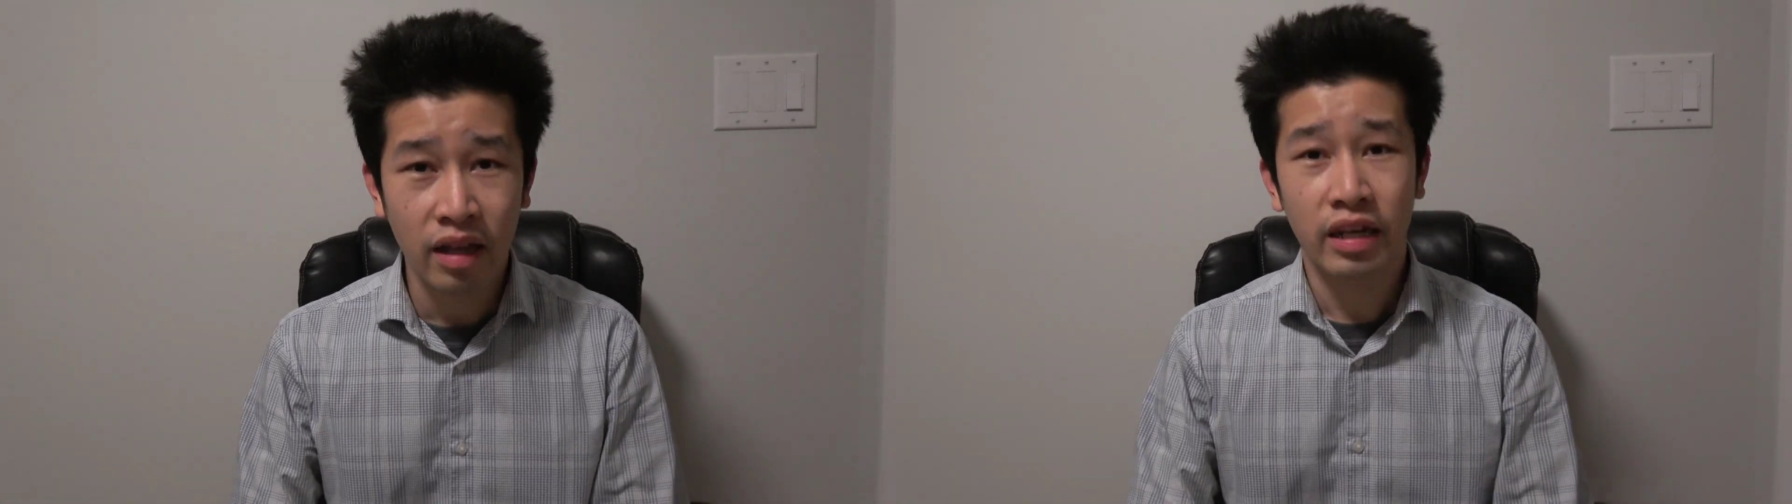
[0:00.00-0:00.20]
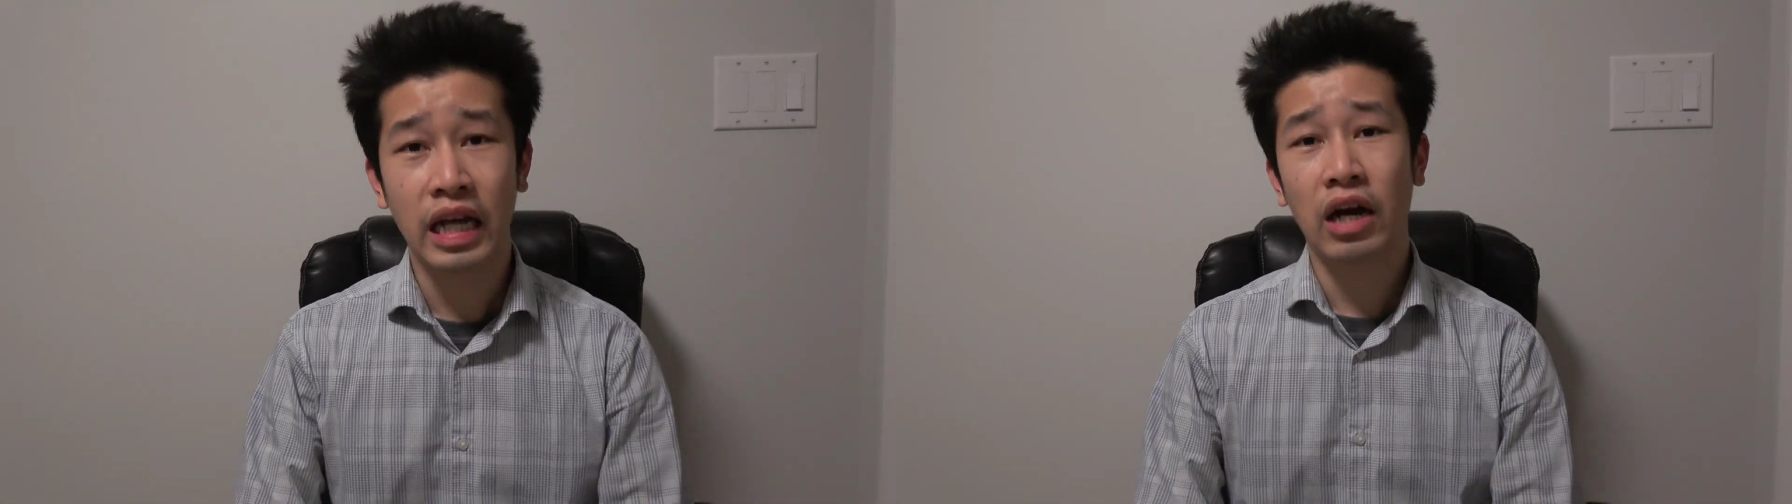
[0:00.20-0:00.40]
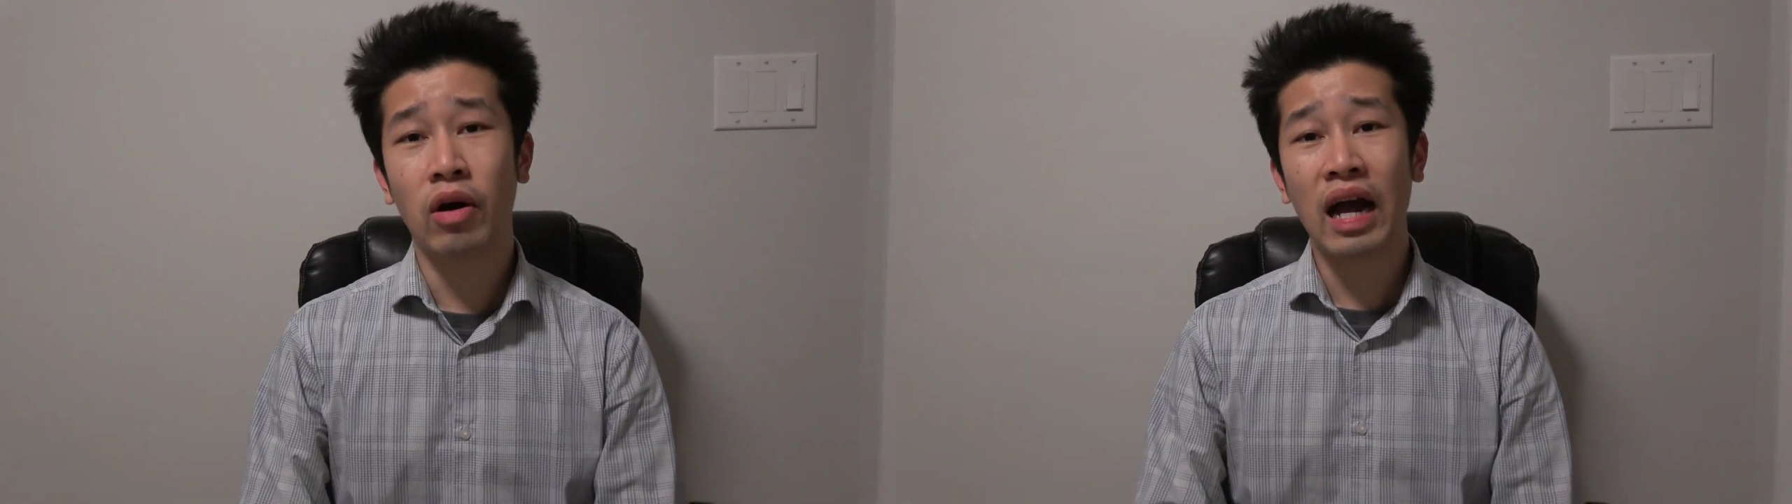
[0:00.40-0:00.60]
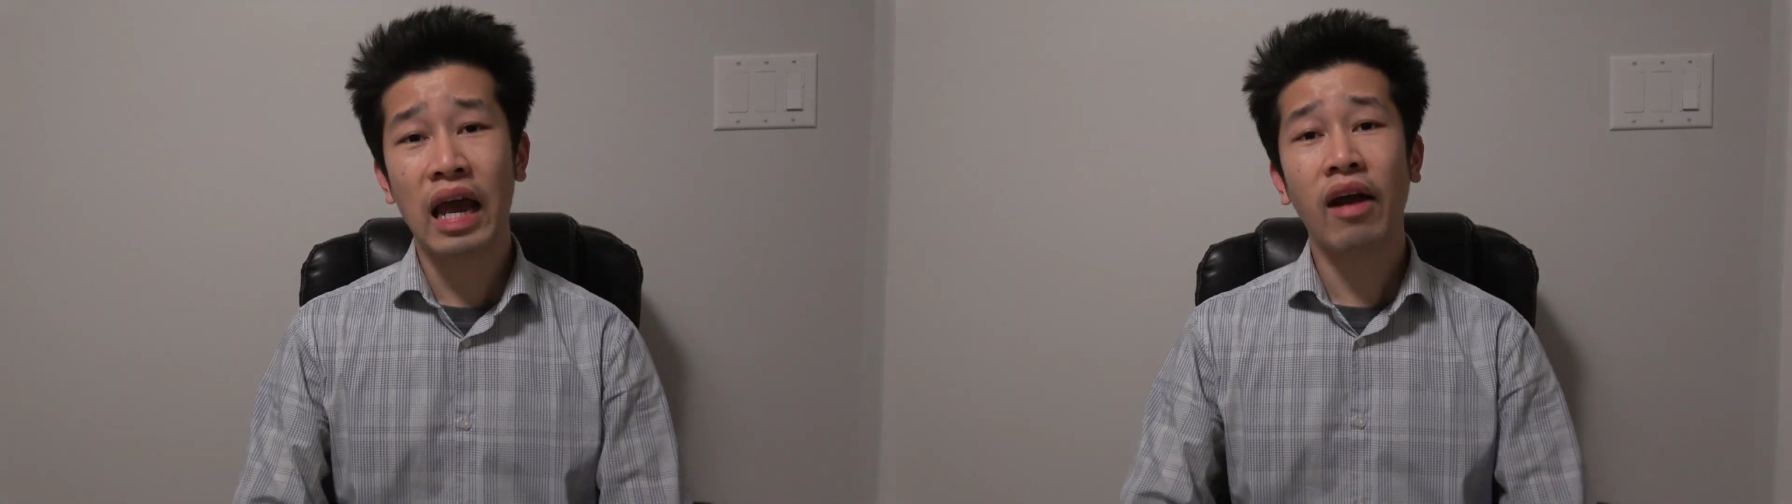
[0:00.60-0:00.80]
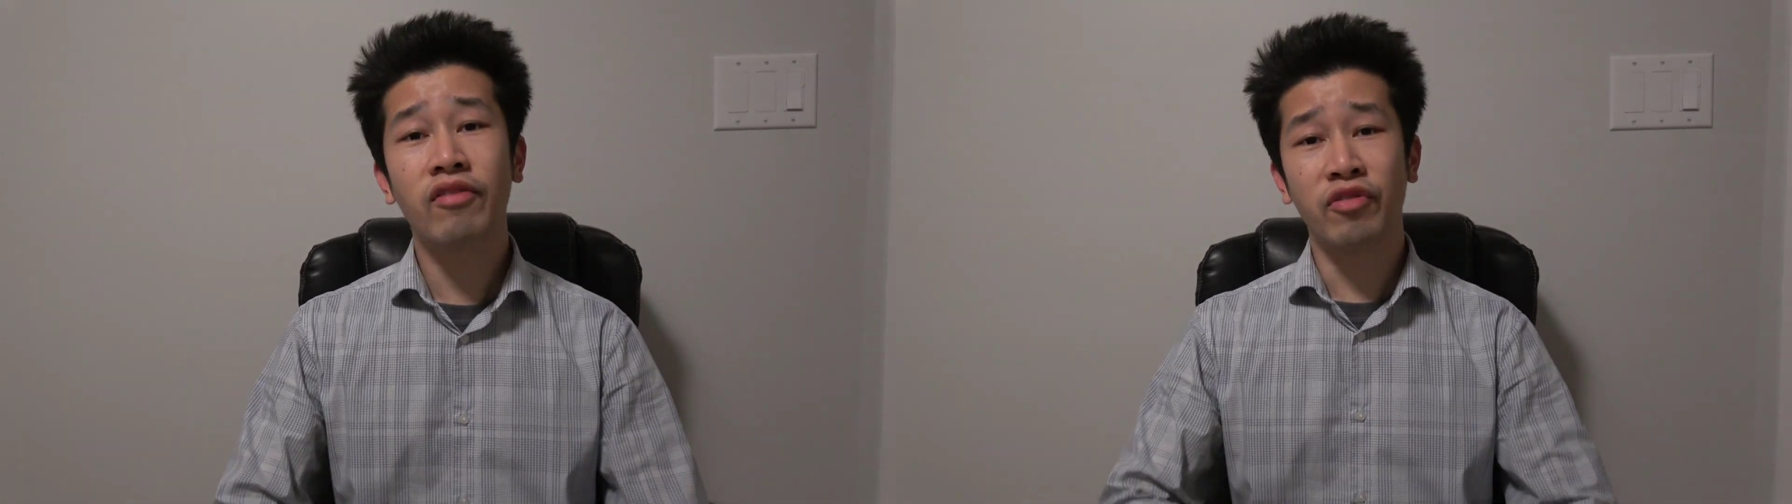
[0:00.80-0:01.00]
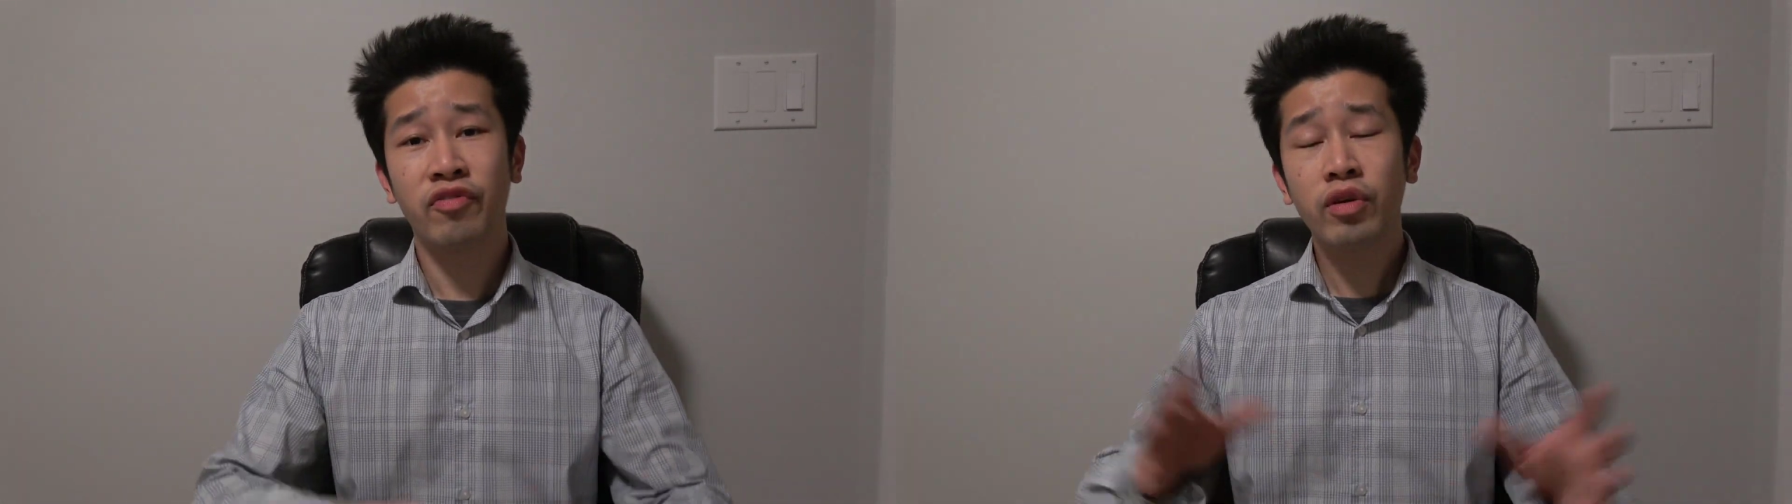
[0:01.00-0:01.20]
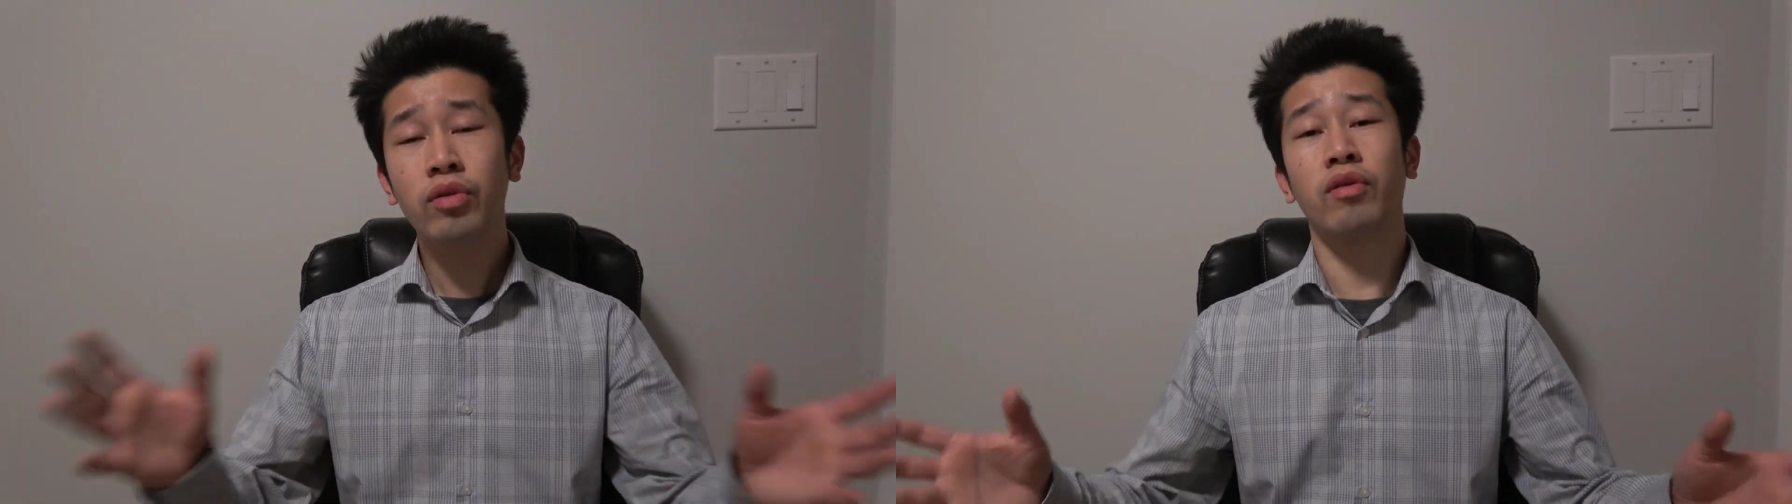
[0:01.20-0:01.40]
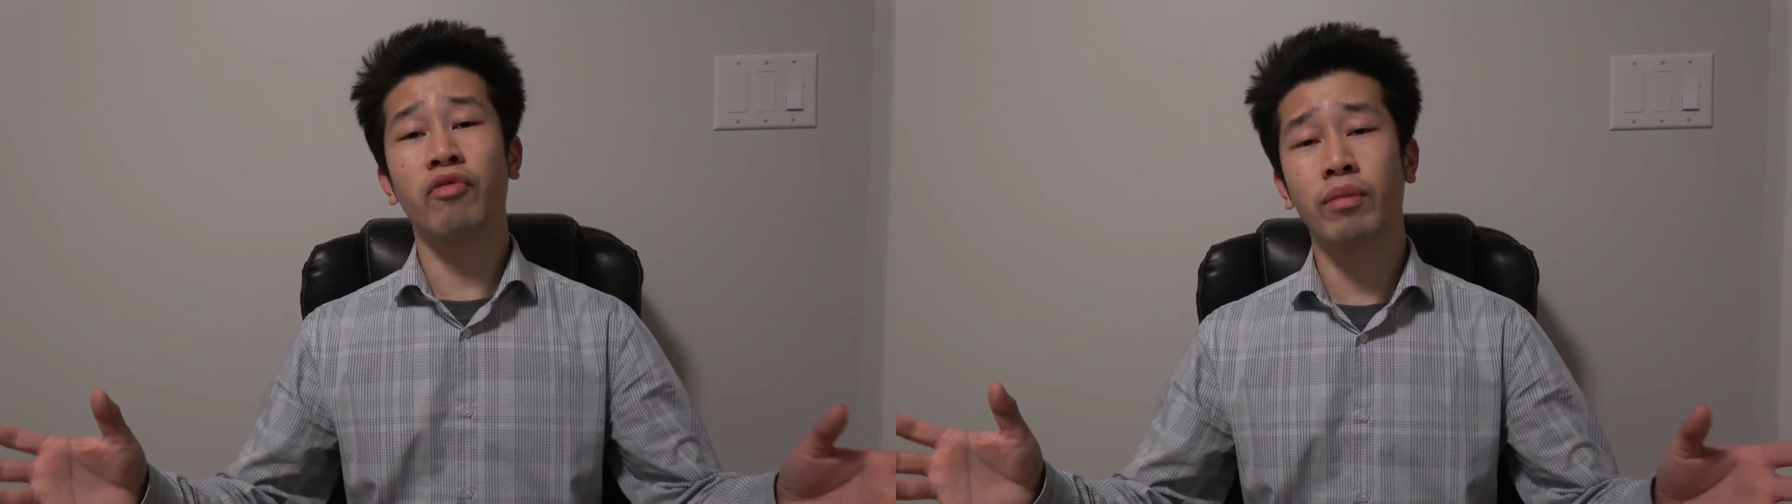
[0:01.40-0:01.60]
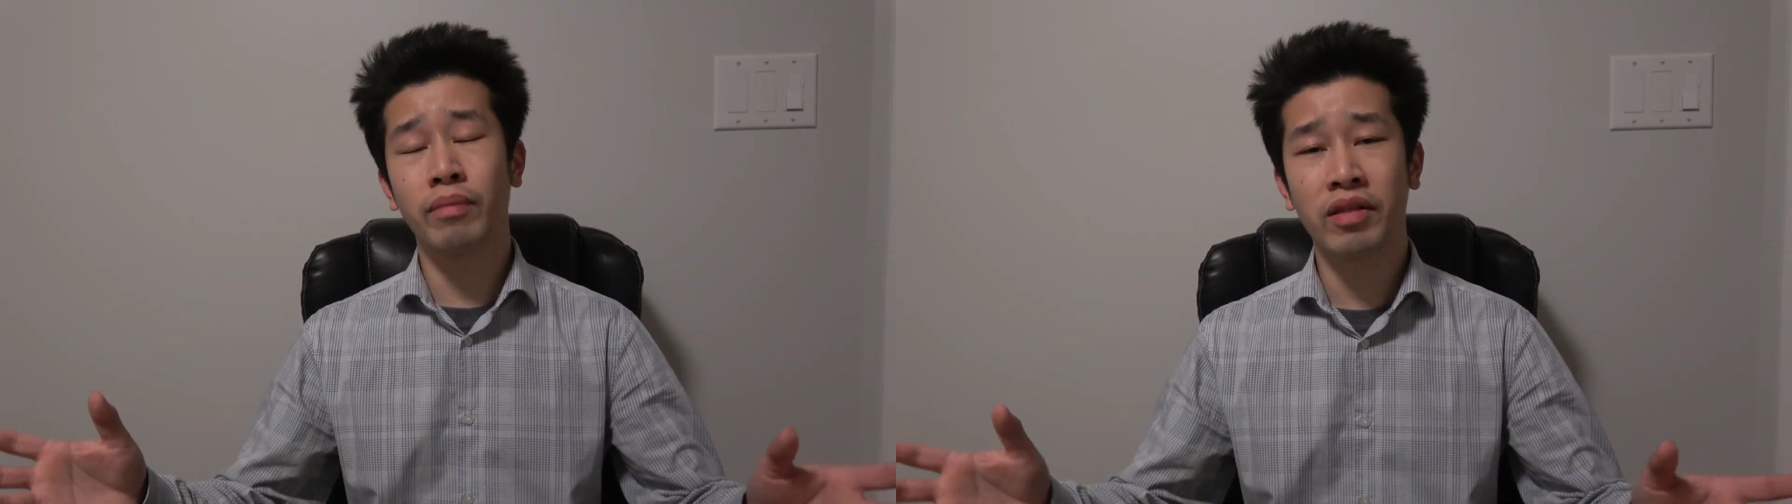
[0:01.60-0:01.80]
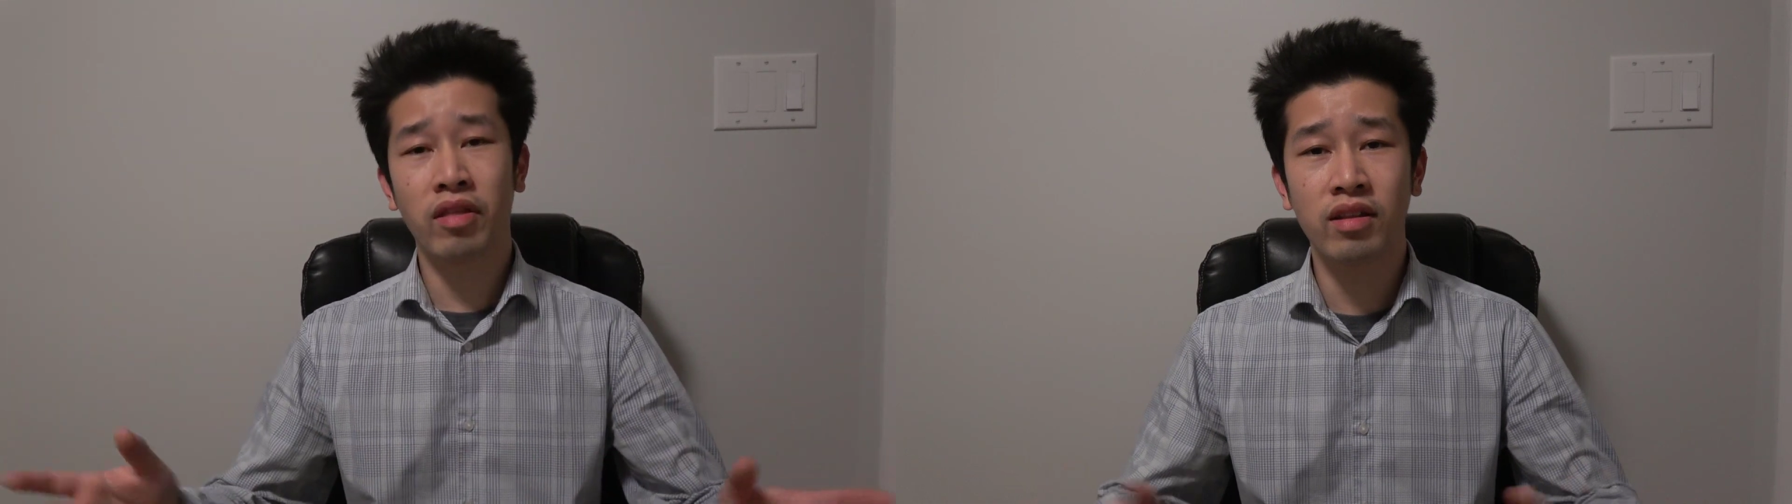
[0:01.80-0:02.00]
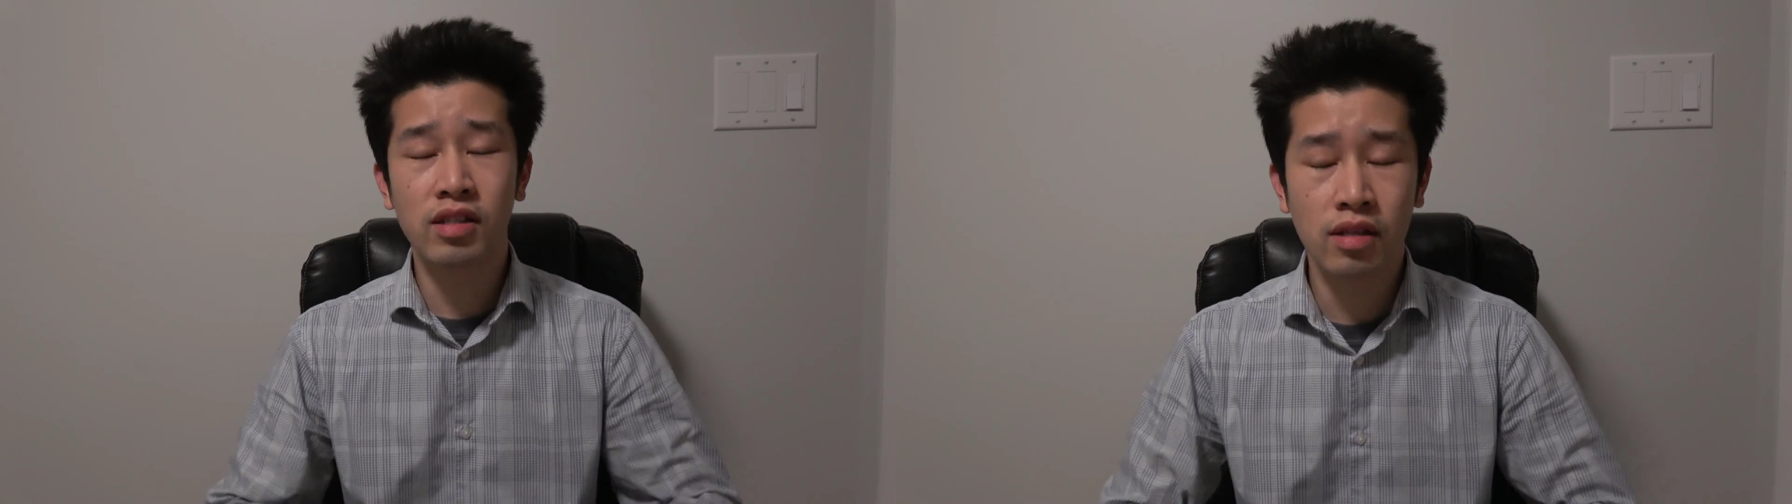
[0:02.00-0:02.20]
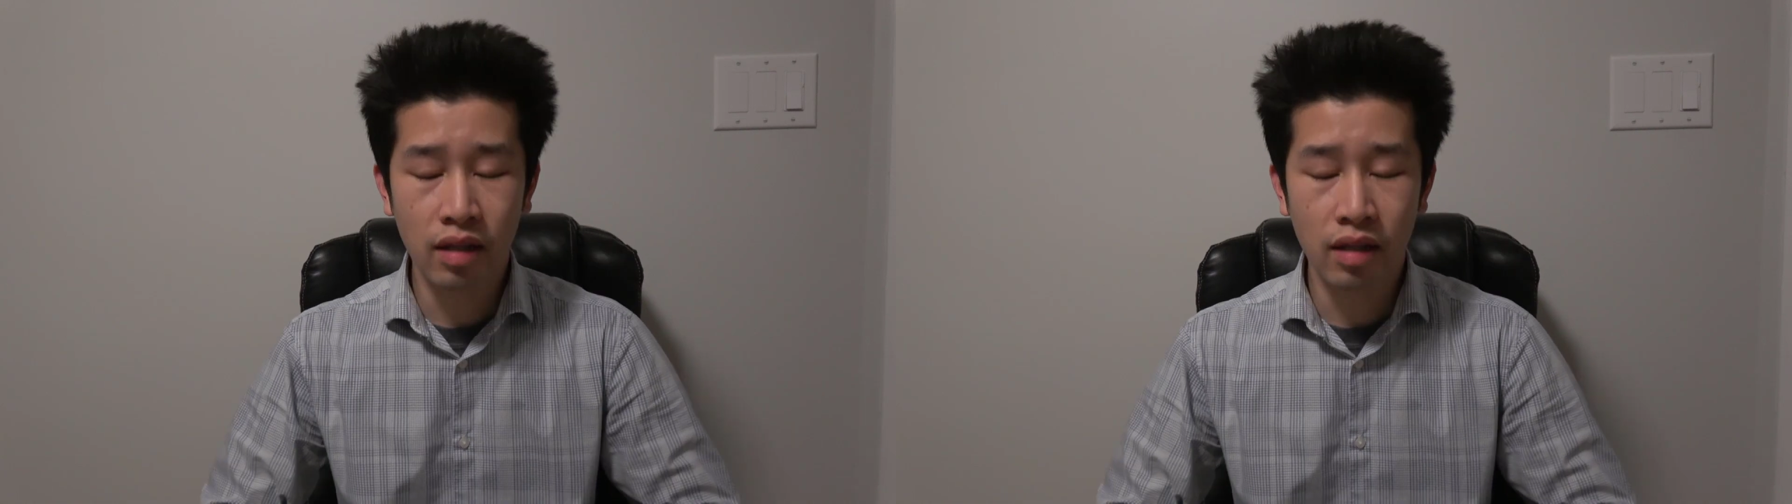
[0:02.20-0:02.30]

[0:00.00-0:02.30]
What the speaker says: Now, I have a few different methods.